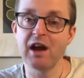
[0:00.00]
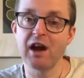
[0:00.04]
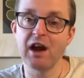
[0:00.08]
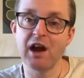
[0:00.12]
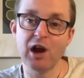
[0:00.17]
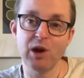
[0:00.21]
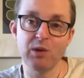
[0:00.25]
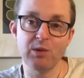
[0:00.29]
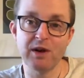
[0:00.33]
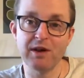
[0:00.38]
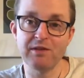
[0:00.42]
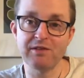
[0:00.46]

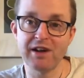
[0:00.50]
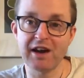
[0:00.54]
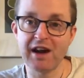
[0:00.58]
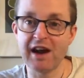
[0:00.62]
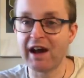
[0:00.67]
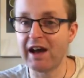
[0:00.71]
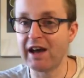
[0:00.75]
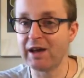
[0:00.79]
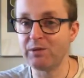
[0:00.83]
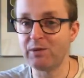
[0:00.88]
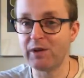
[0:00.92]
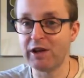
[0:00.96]
However,
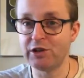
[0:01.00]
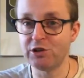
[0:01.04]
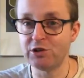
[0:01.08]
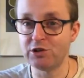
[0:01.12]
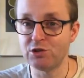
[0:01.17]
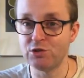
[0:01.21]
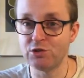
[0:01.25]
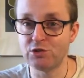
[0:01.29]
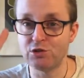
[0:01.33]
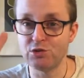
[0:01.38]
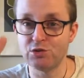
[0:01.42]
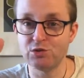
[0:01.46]
I went
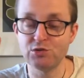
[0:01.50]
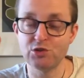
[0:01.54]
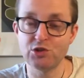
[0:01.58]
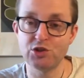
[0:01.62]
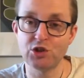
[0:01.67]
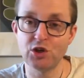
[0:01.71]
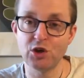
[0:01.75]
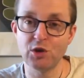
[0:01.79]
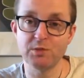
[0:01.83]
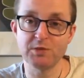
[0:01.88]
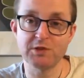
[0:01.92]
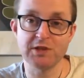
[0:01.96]
to two
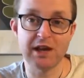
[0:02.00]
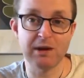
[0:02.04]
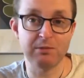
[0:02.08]
shops.